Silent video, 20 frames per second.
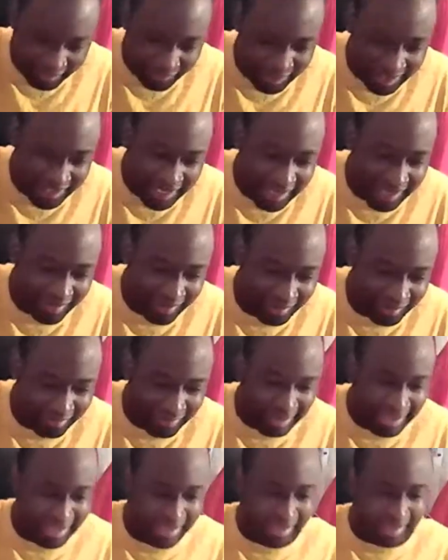We got. Hold on.
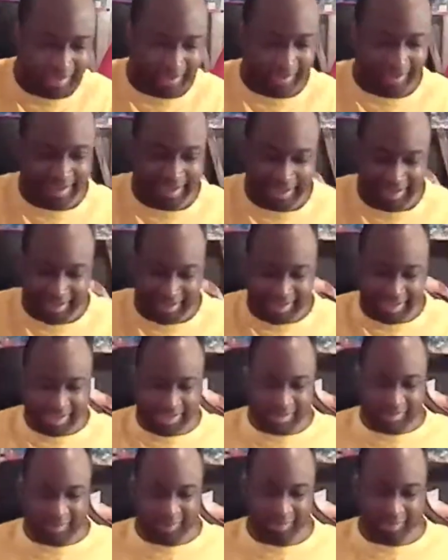I gotta. I
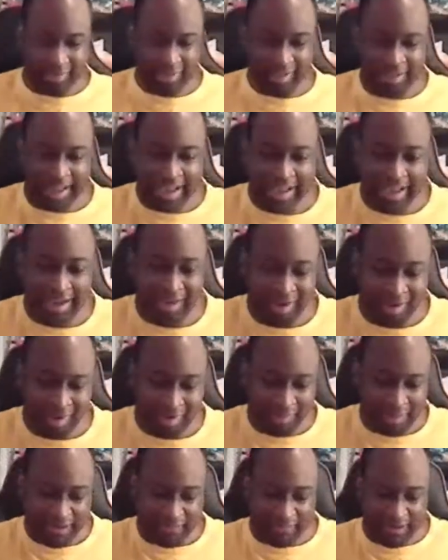gotta hold. It got all
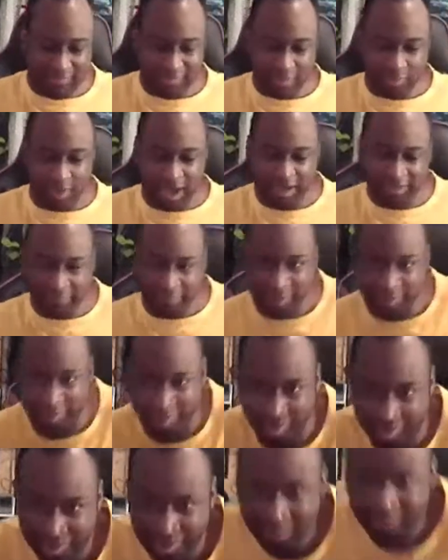of my favorite waifus. You know.